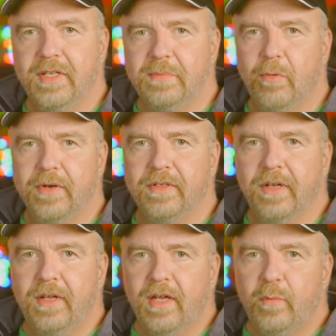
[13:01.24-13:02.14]
this point
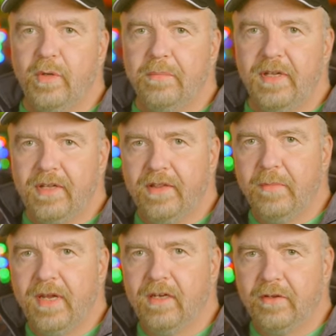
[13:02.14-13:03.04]
will be in the
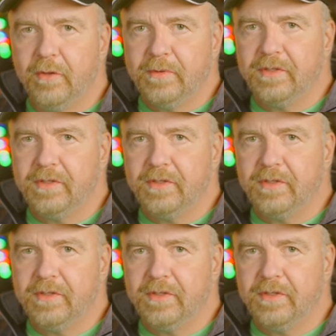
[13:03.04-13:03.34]
main loop.